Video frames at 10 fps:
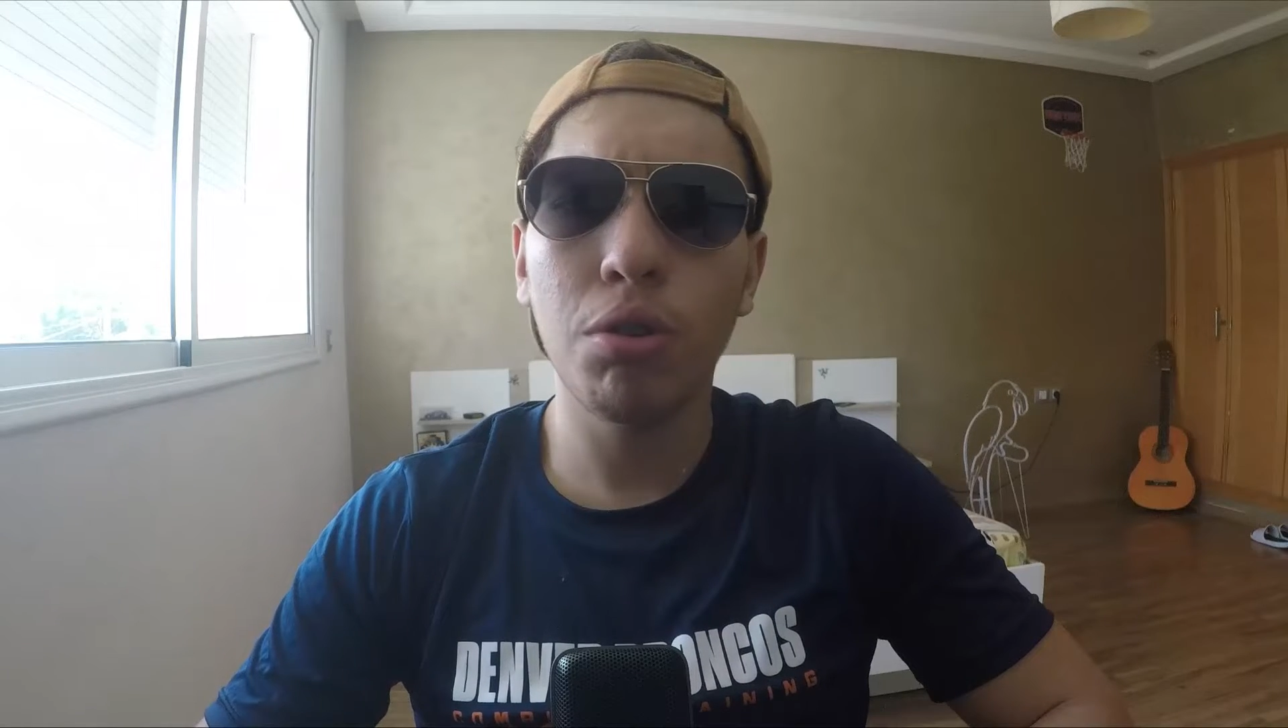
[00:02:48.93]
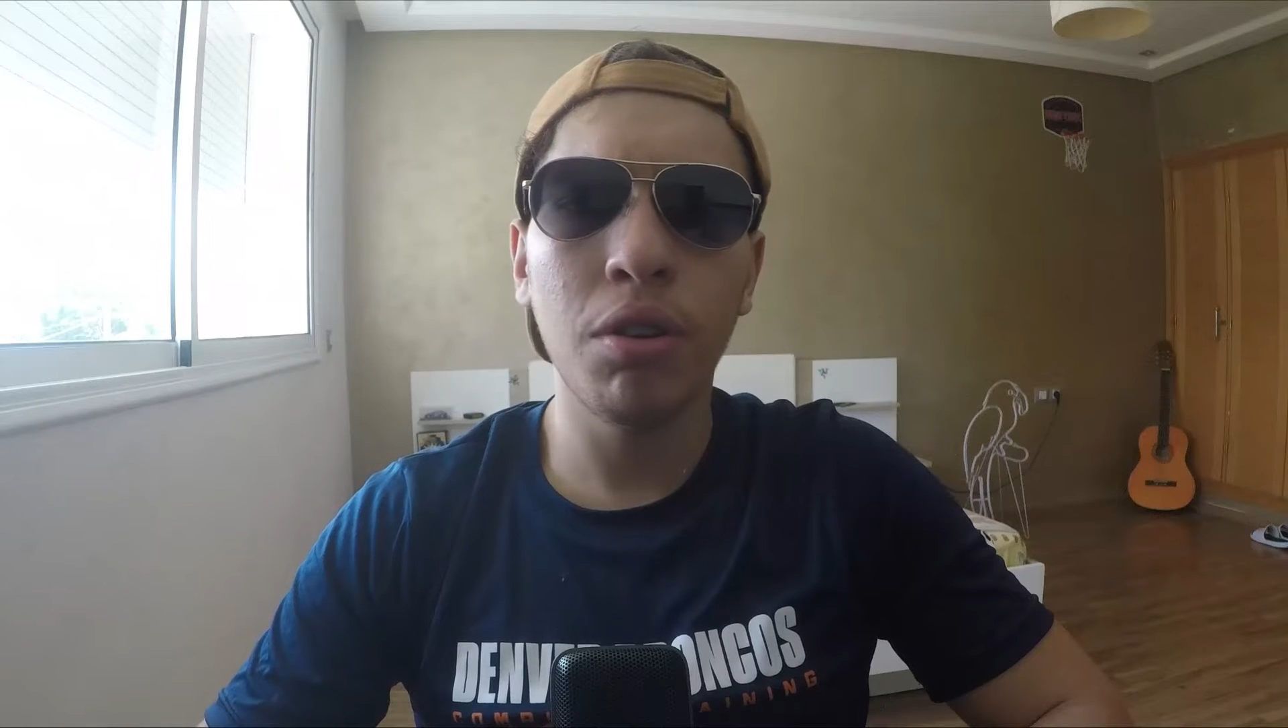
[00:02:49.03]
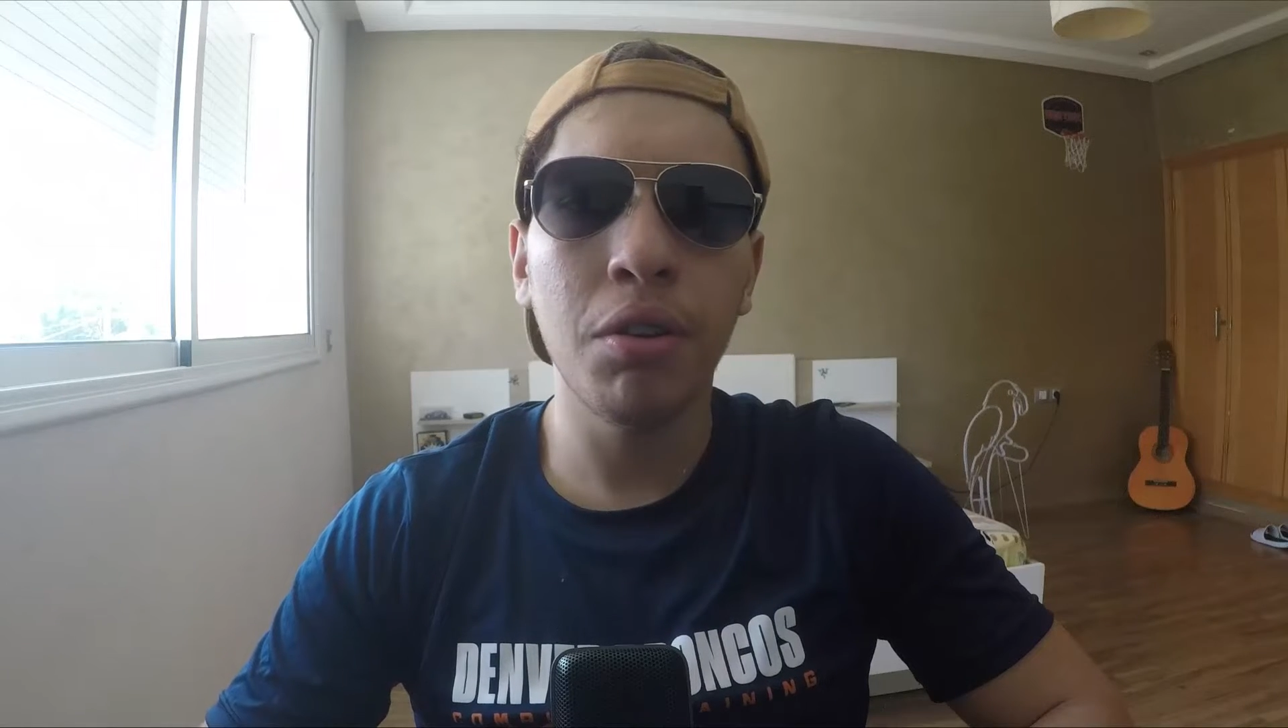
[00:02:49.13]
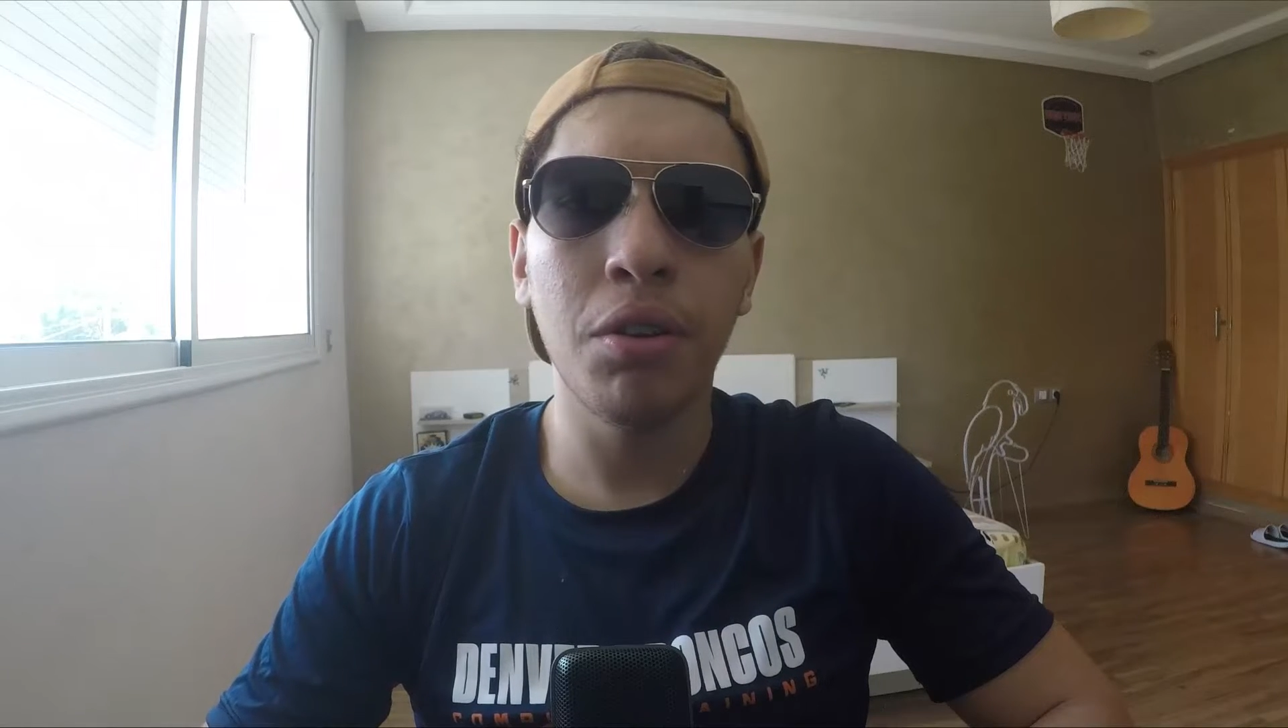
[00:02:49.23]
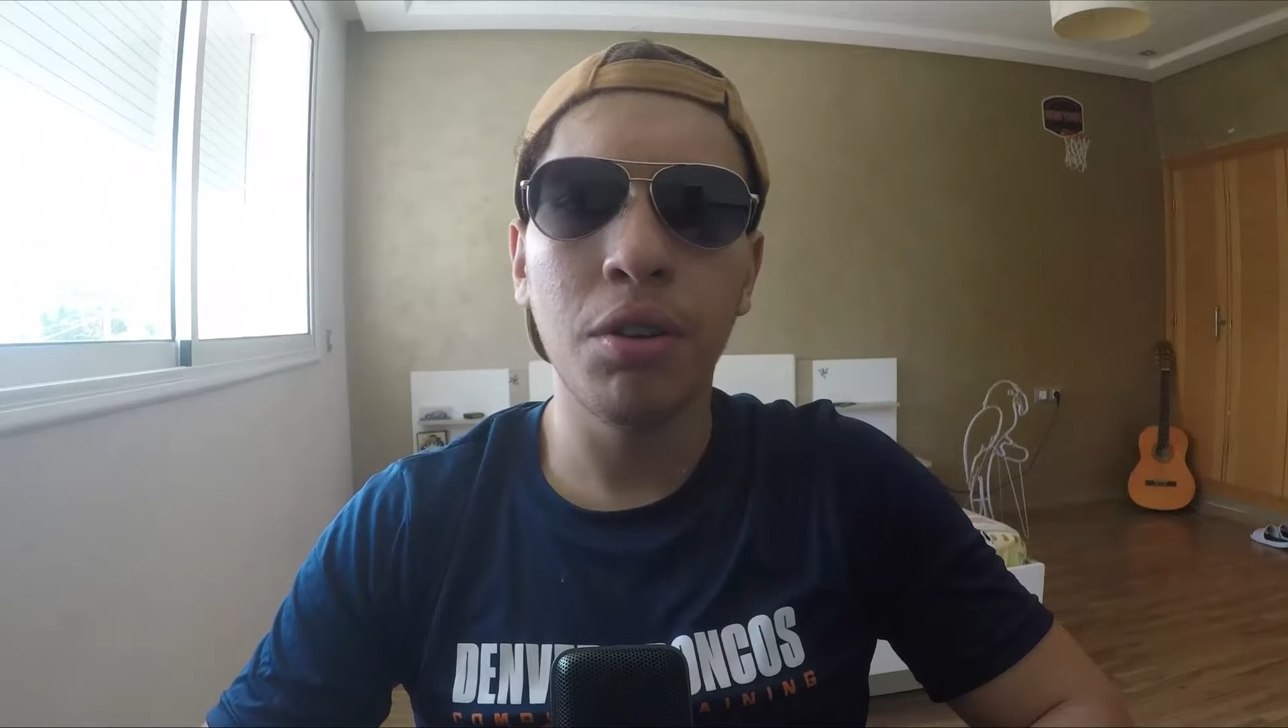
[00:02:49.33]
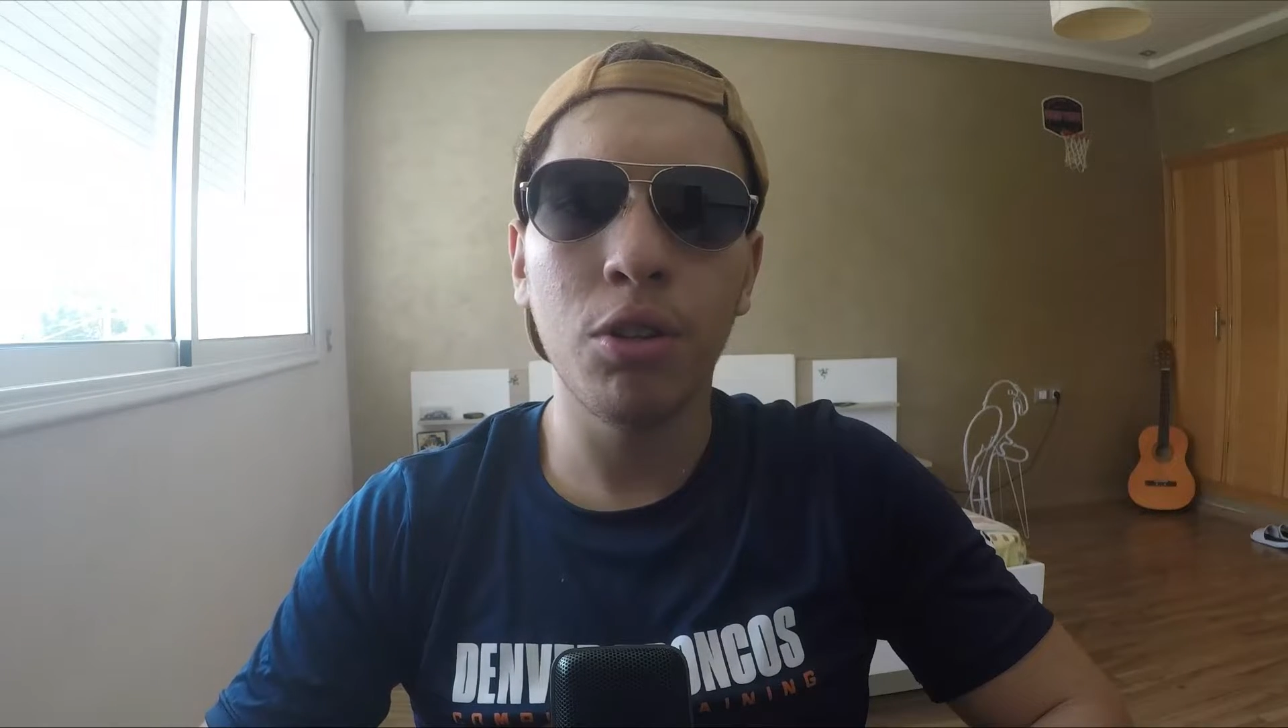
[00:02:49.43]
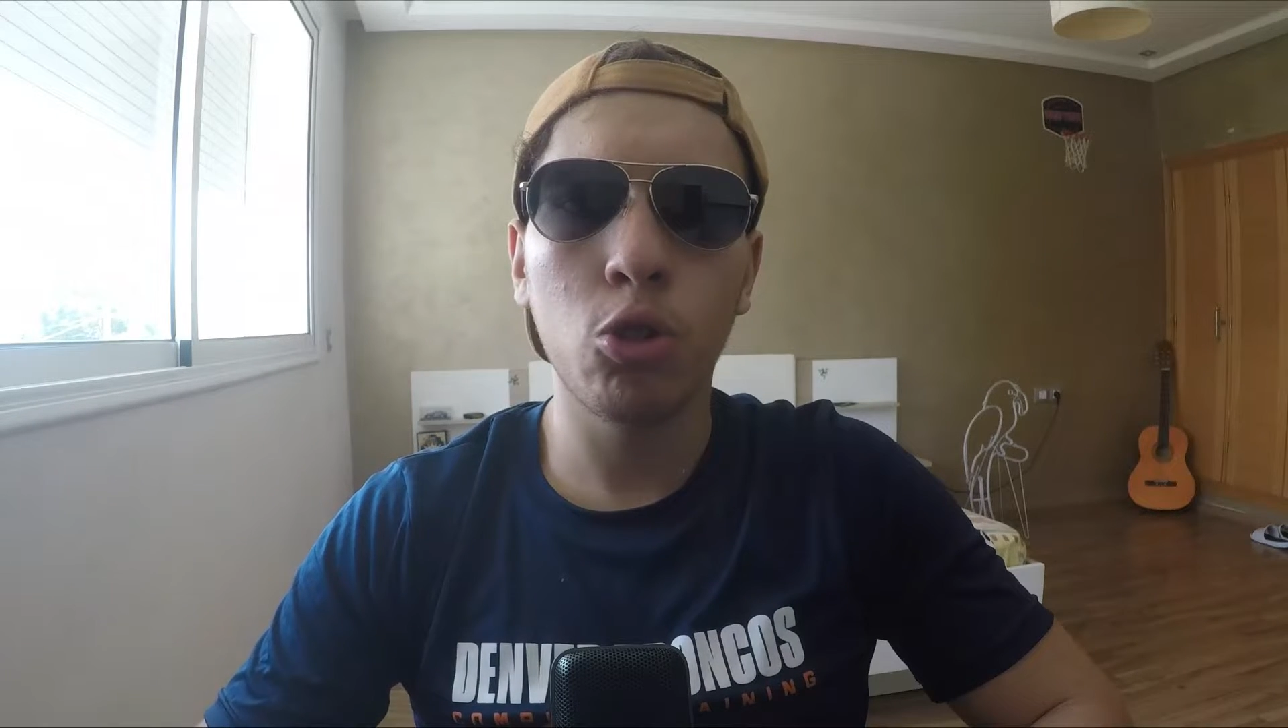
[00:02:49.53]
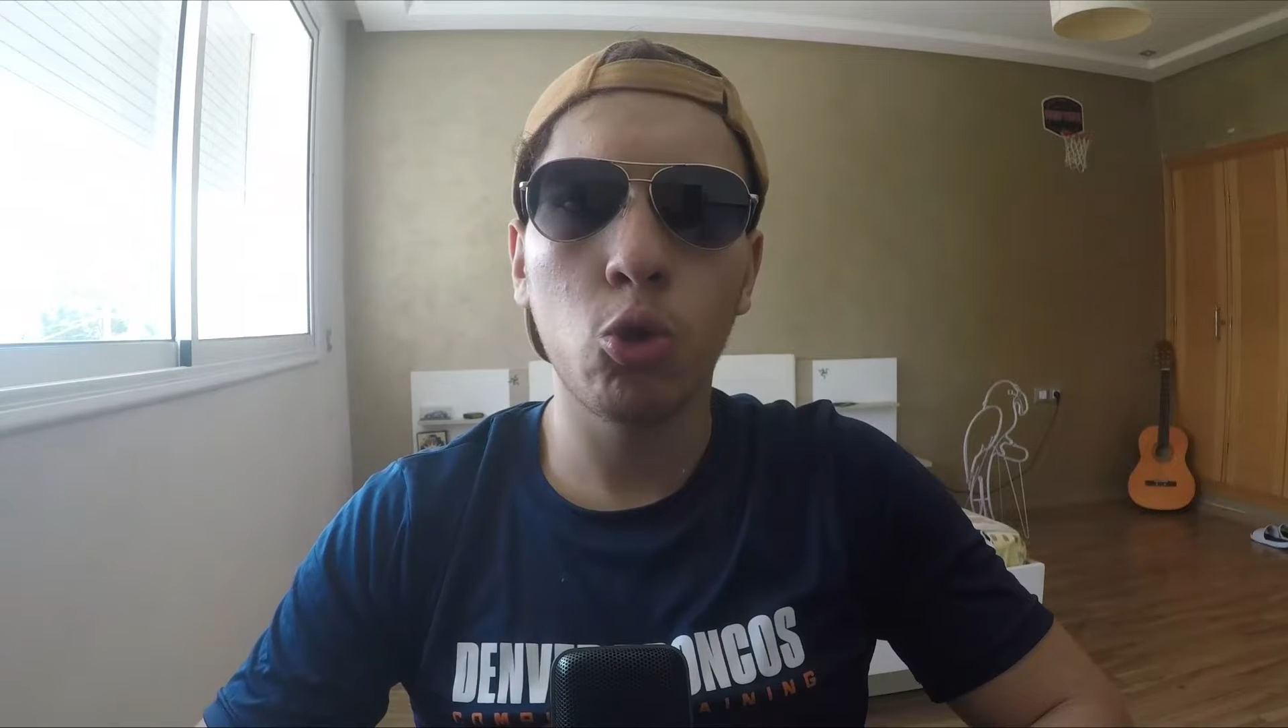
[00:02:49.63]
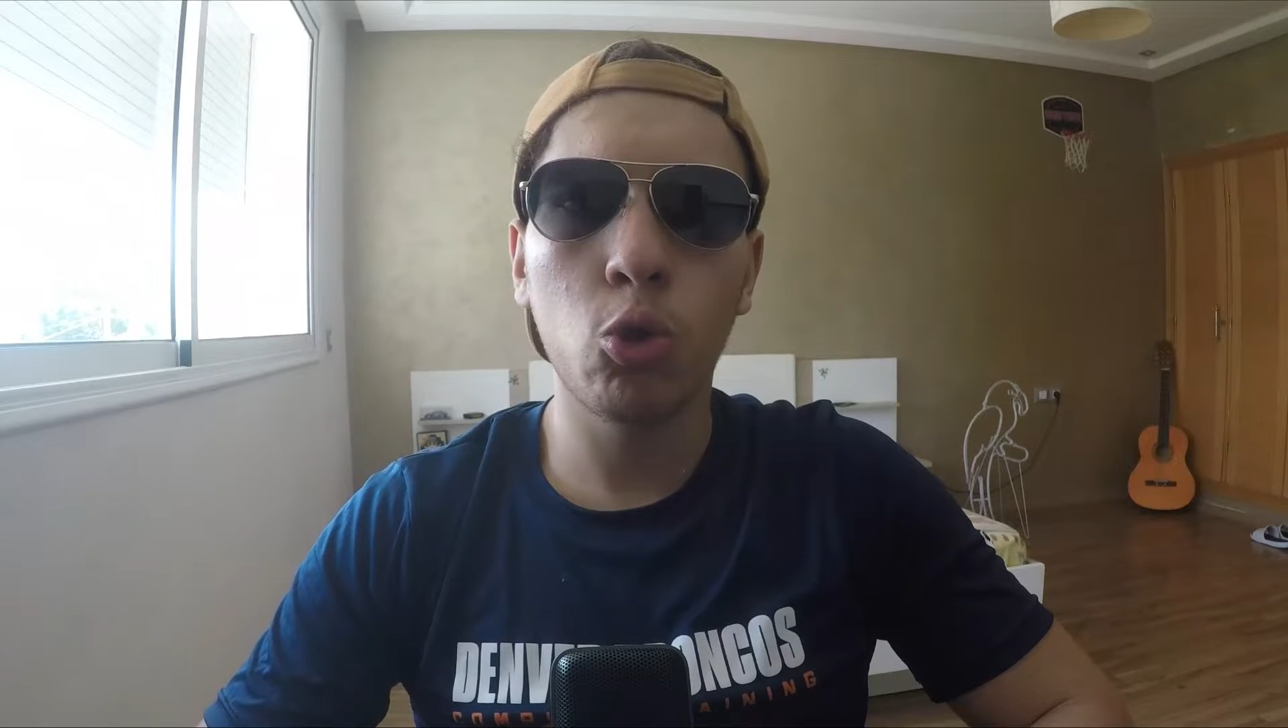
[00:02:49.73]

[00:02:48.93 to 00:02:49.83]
the